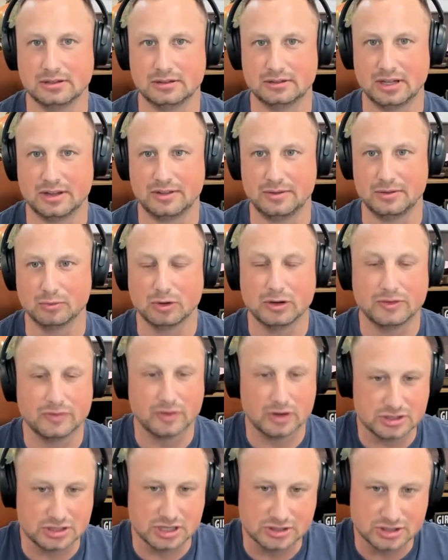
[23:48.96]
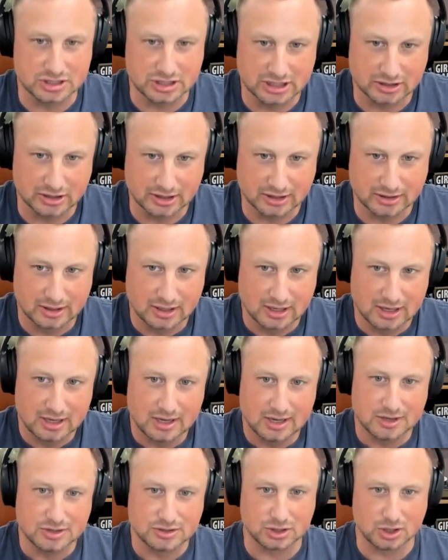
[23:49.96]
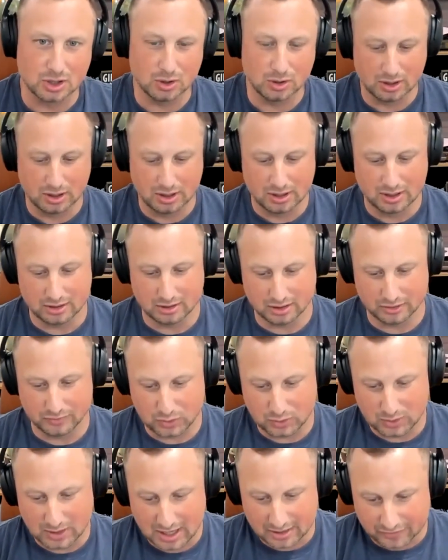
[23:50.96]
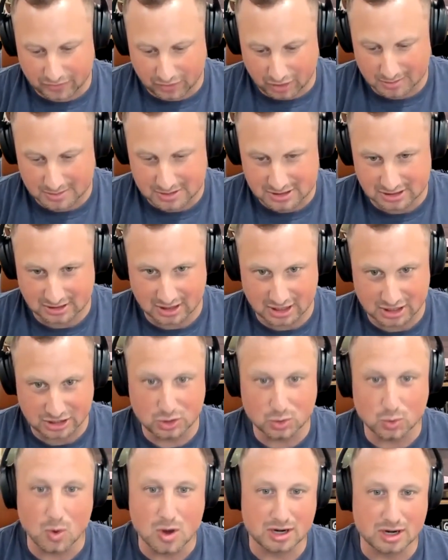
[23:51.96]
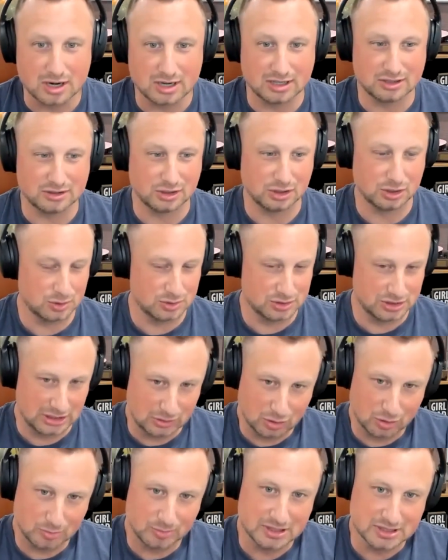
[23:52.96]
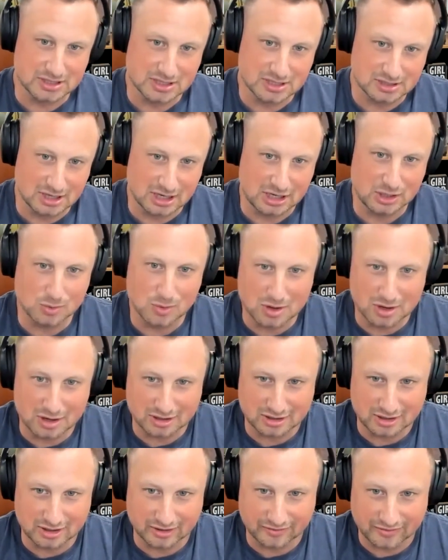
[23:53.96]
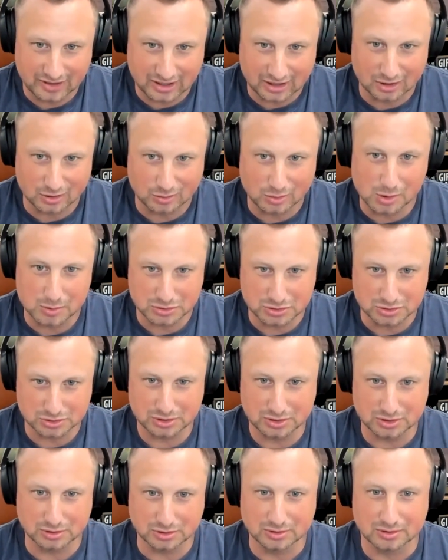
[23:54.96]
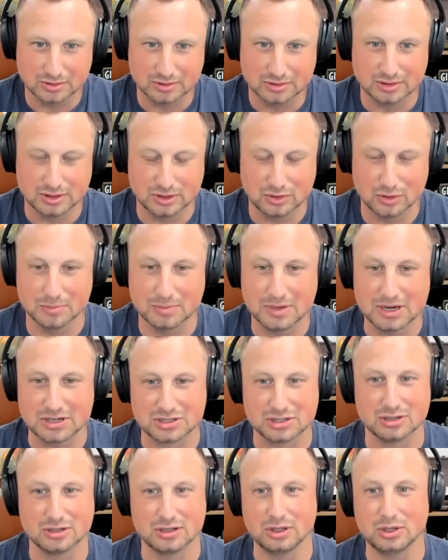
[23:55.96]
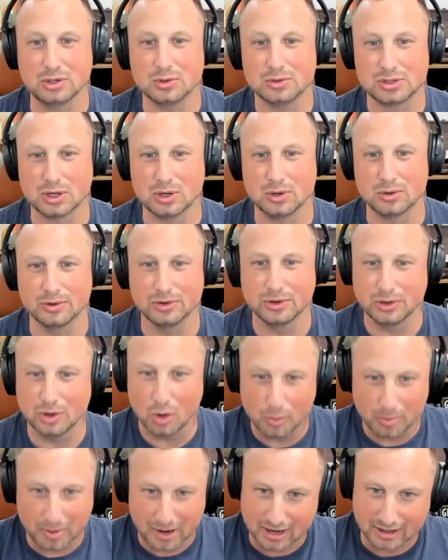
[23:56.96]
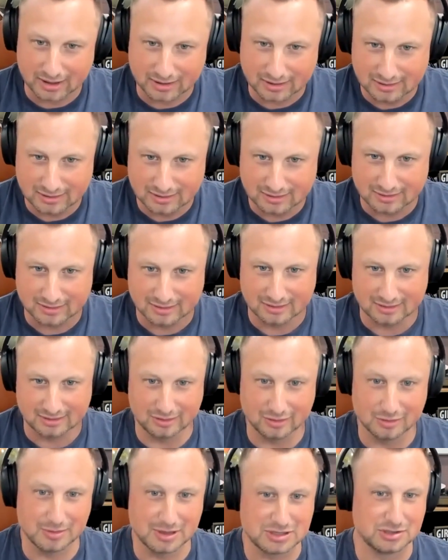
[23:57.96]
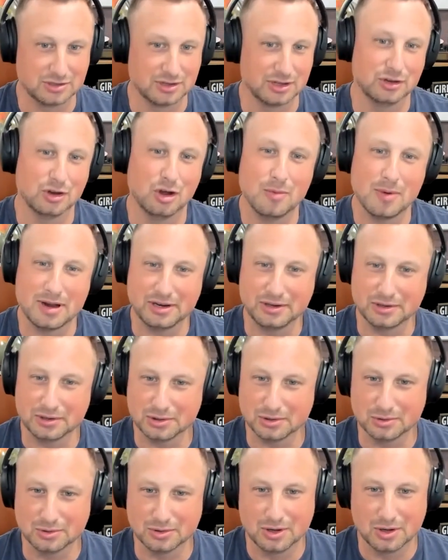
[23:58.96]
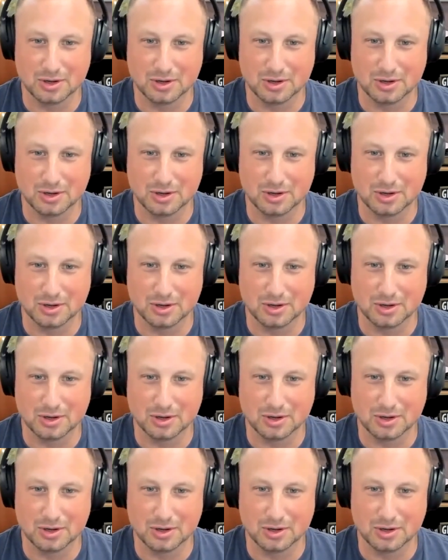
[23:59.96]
to reverse engineer it. So if you had a pharmacy and you wanted it to do zero business and you wanted it to fail, what would you do? You would make sure that you told nobody. You would make sure that nobody knew